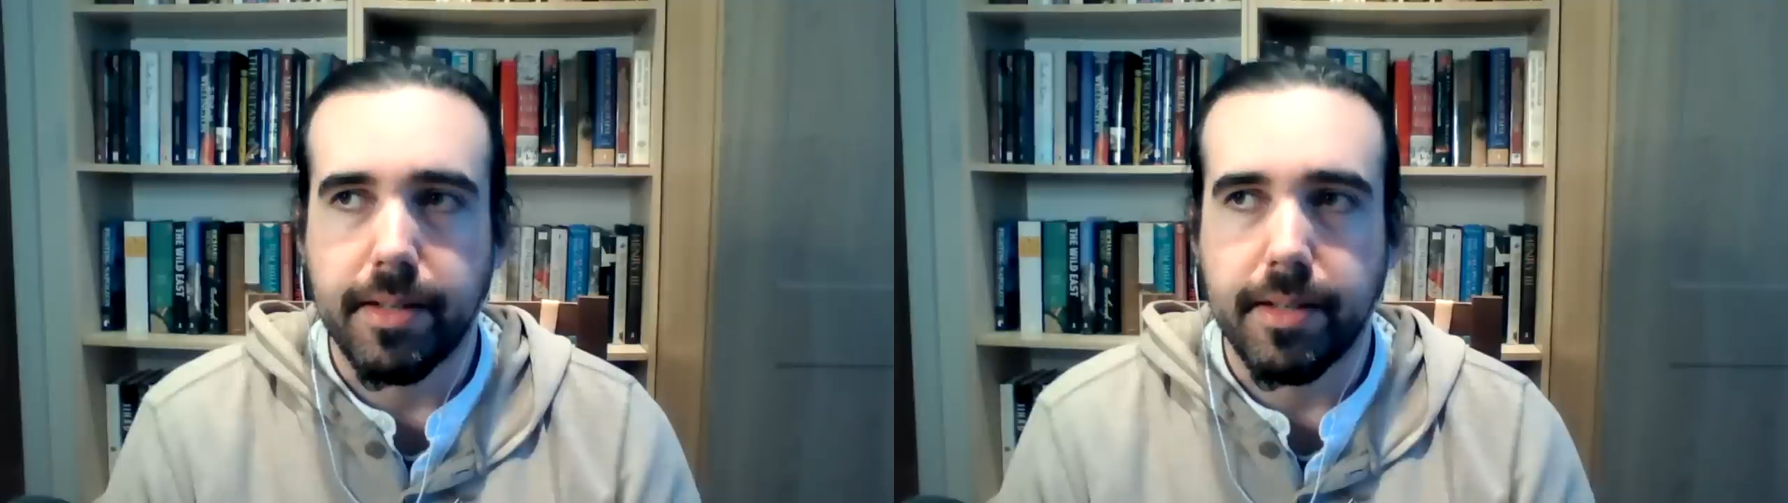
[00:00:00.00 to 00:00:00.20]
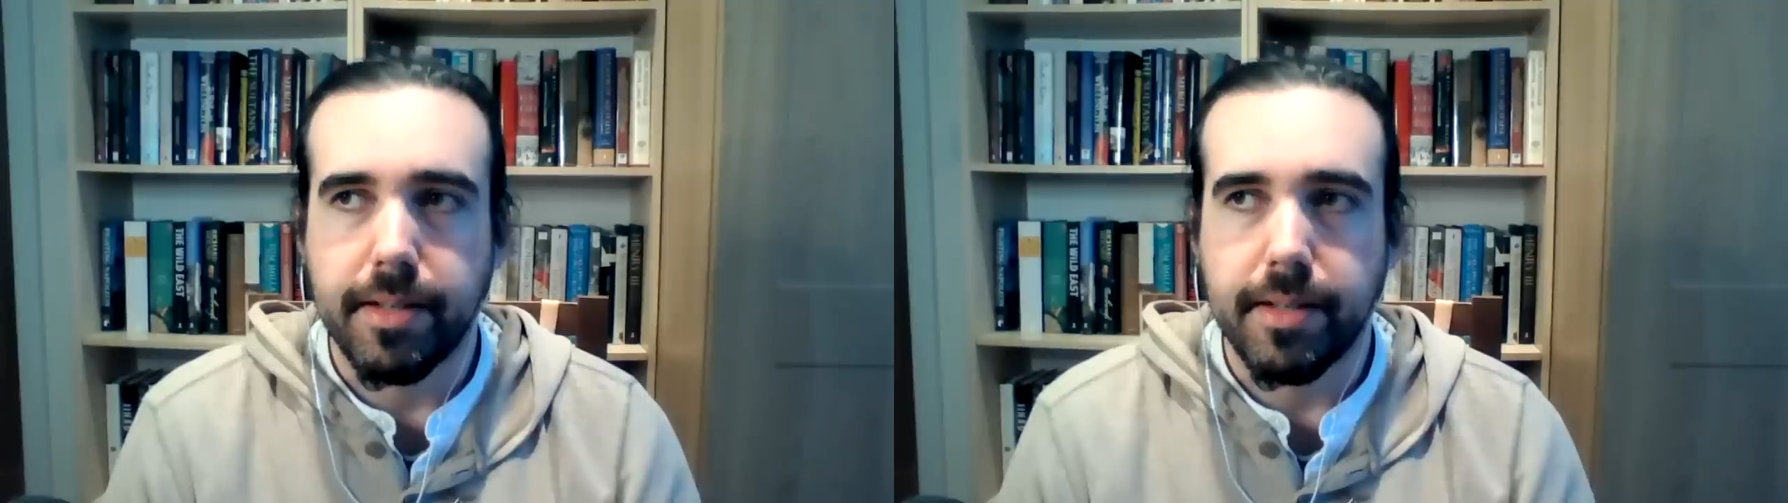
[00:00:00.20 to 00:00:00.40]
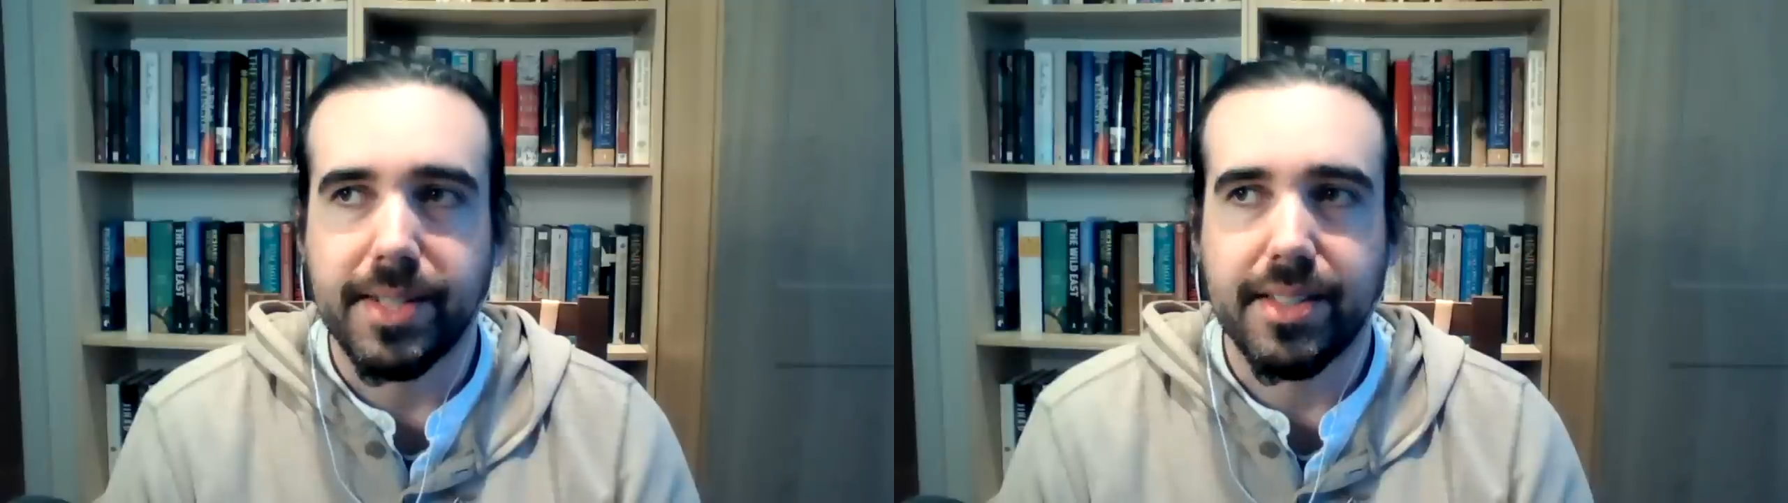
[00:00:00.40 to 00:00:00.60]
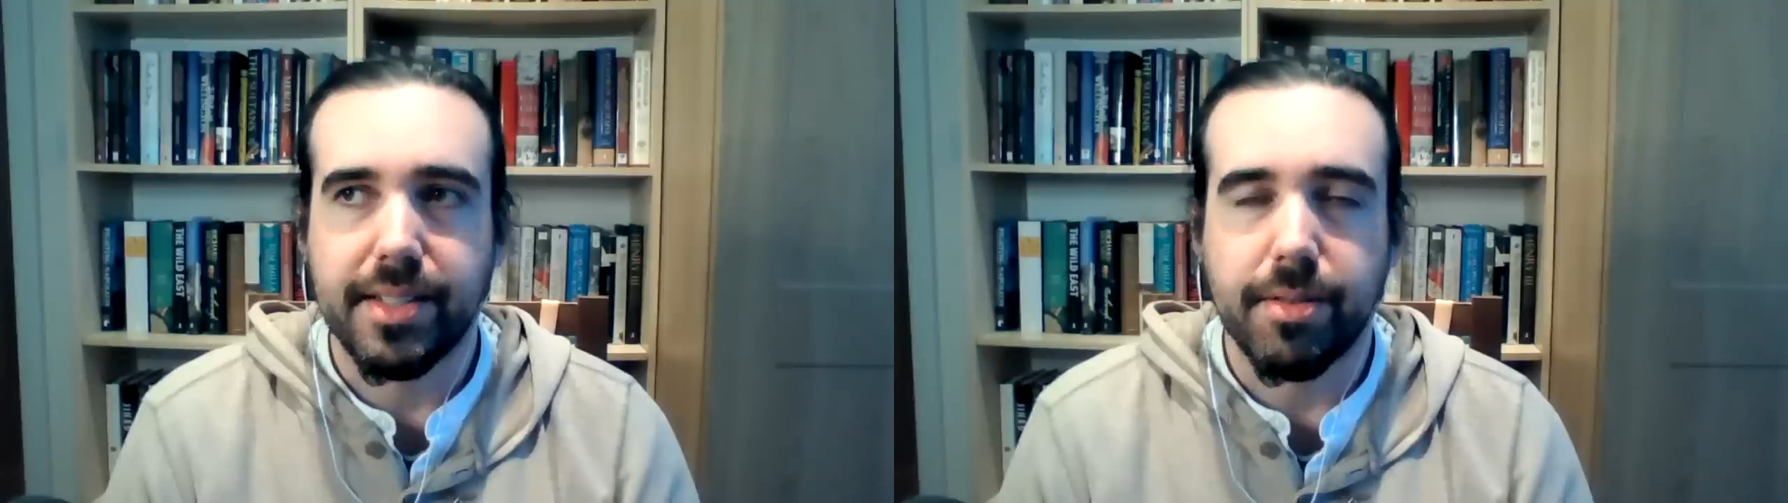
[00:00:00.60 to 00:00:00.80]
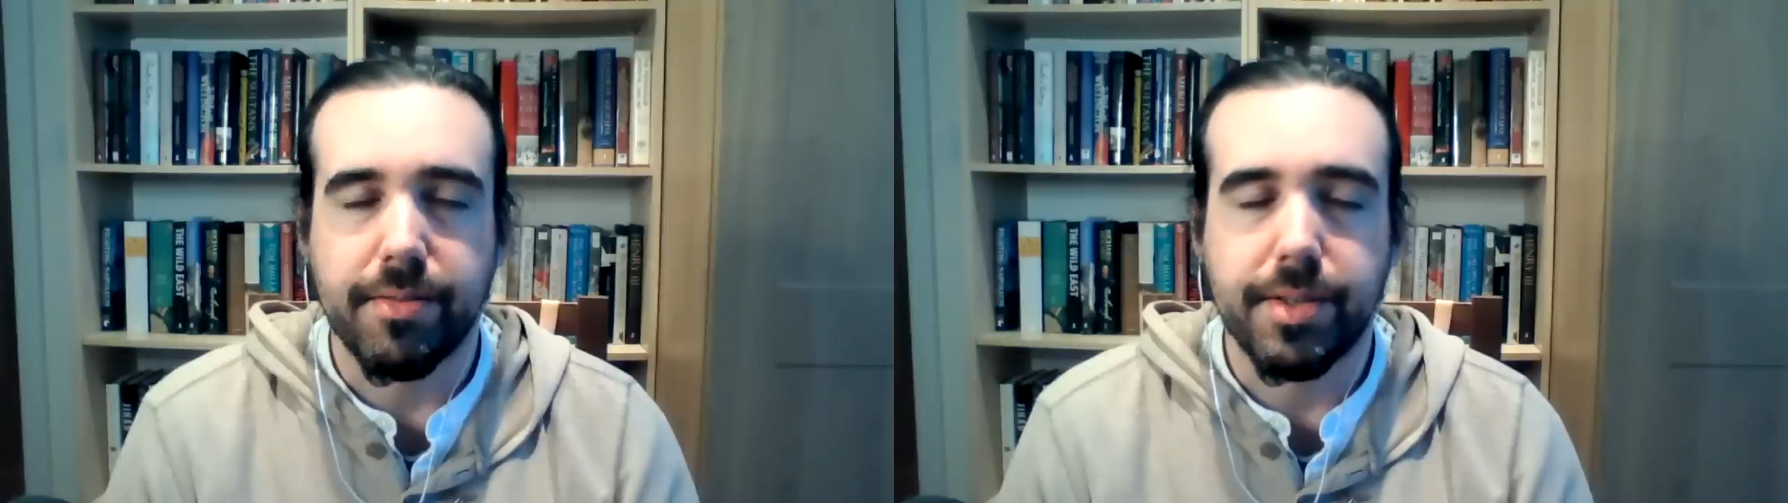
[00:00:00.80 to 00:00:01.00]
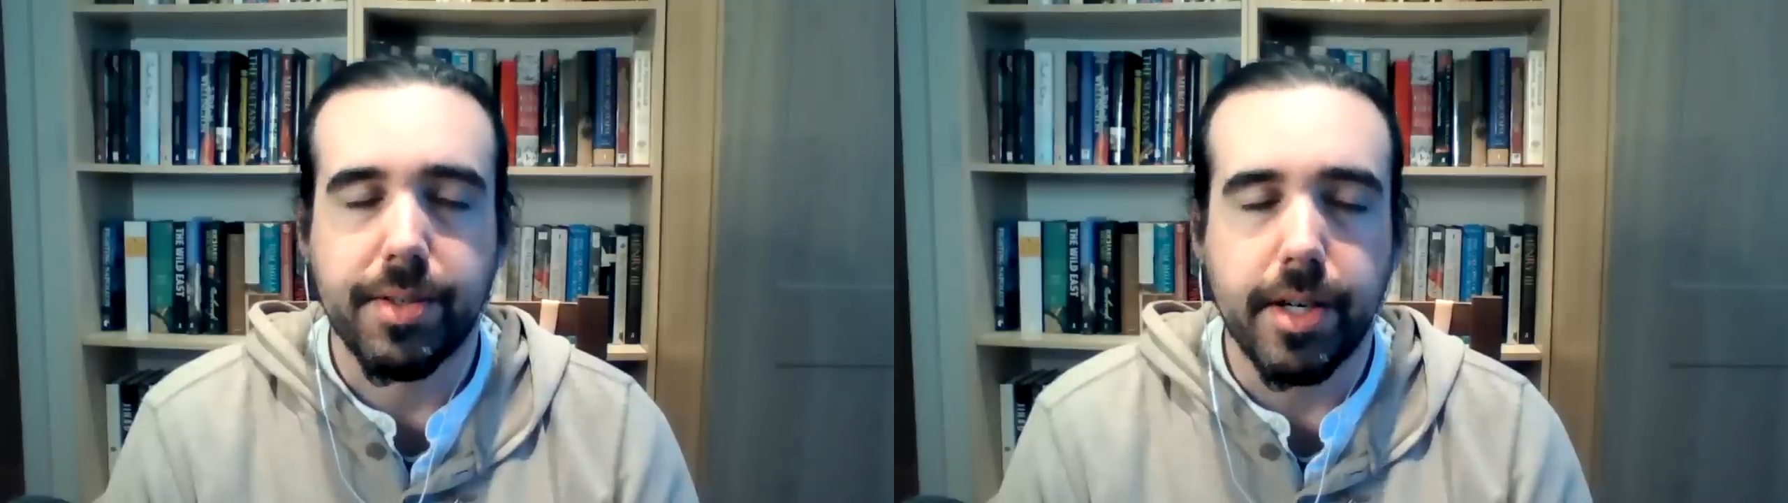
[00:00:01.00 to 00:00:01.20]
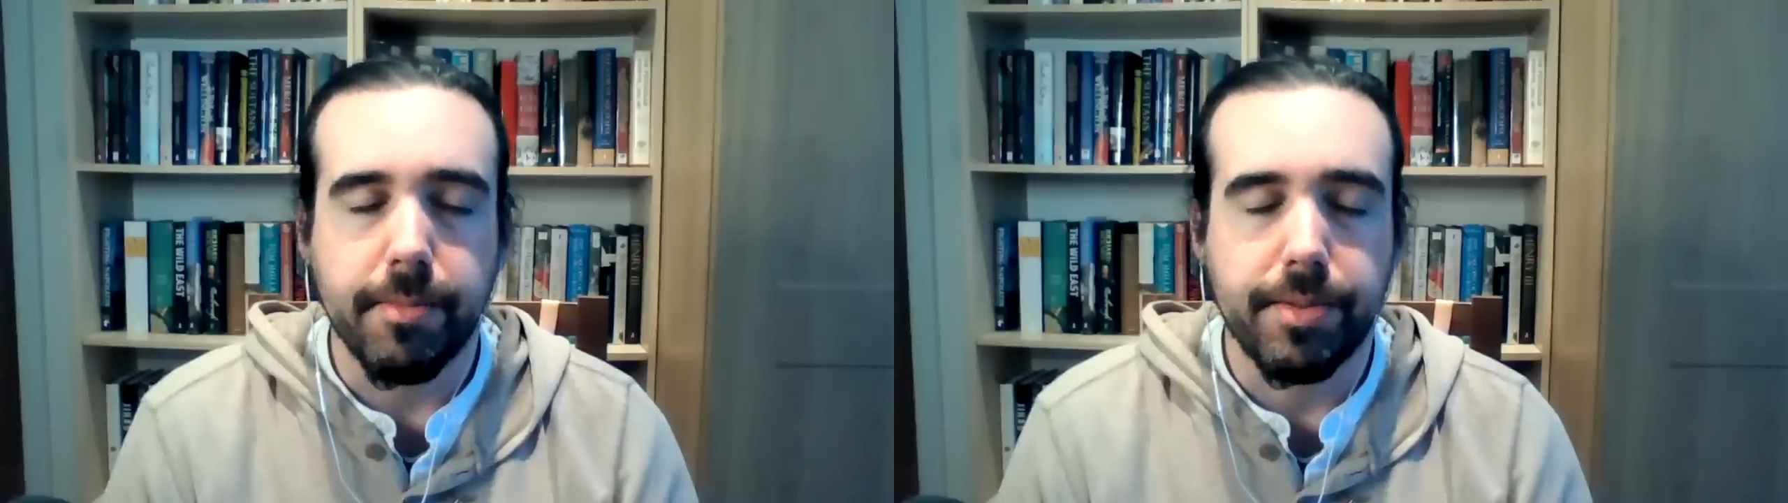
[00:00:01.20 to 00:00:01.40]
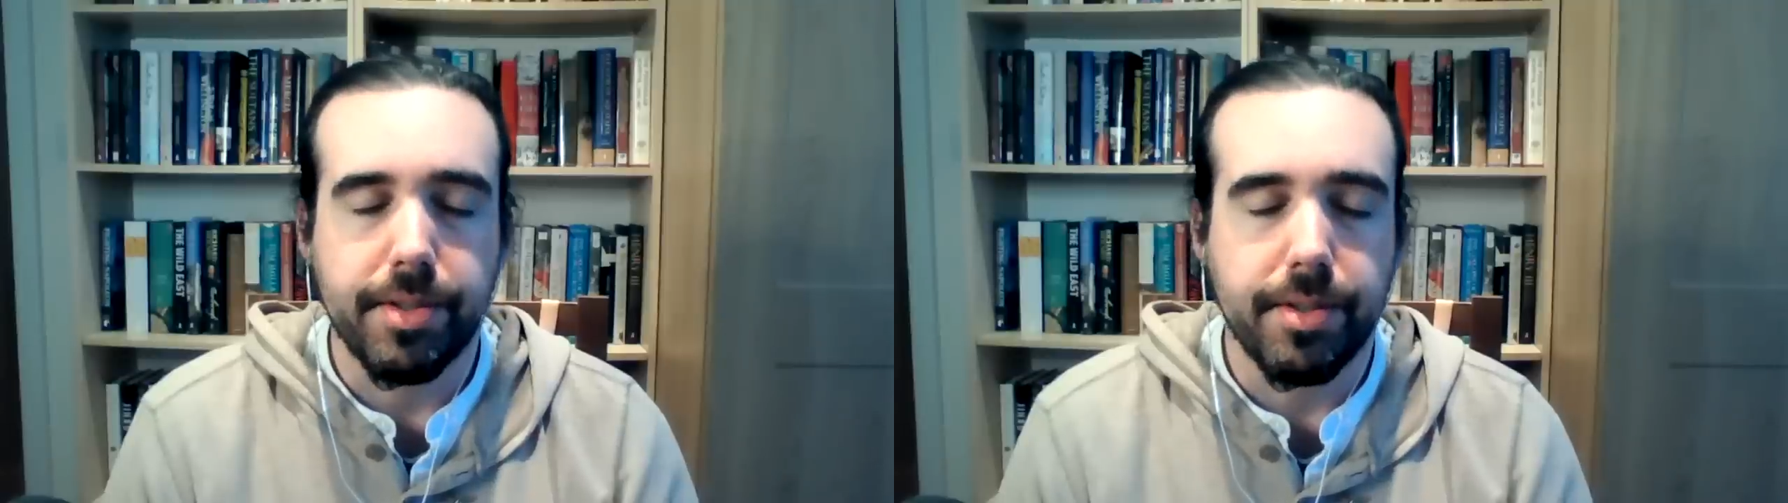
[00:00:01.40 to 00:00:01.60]
there was this, this sort of
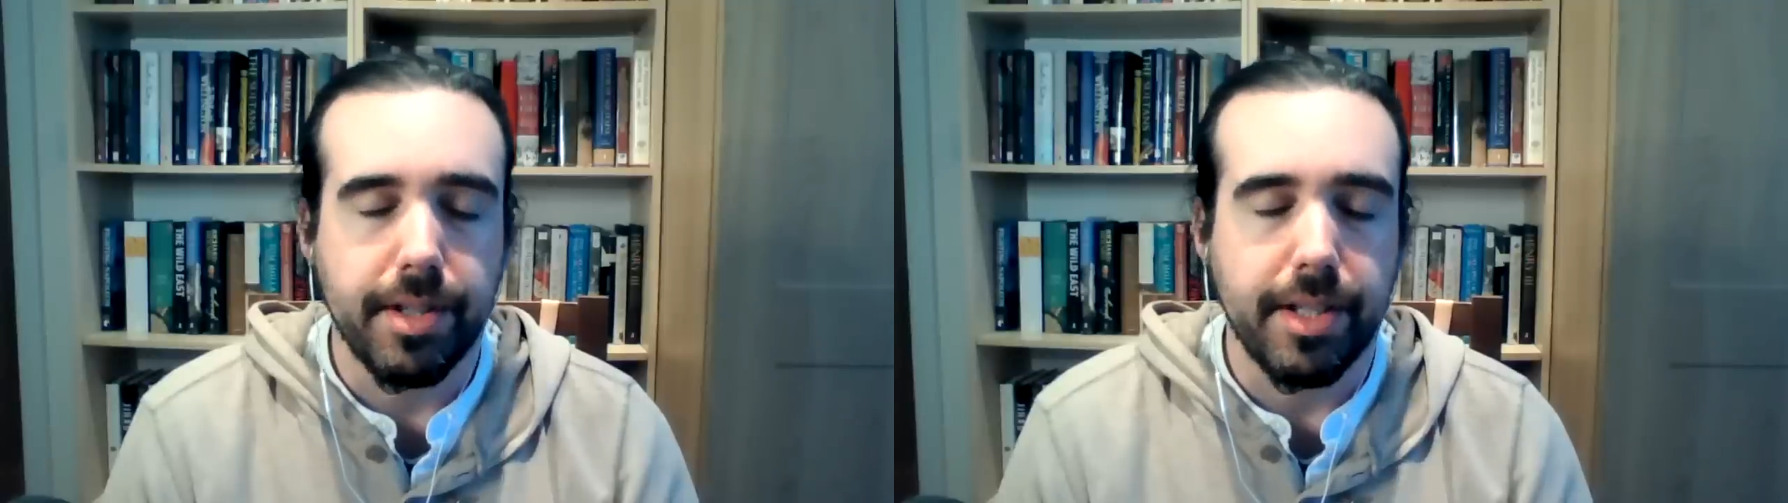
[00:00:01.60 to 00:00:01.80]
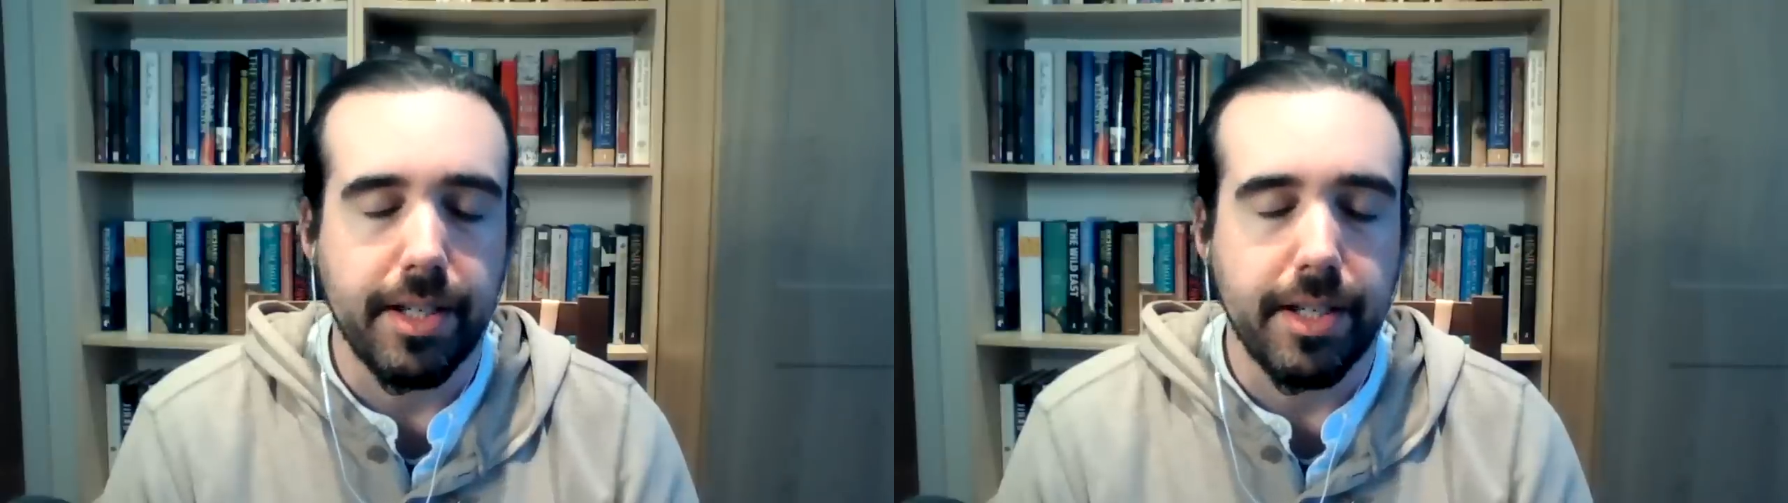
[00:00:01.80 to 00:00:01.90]
trope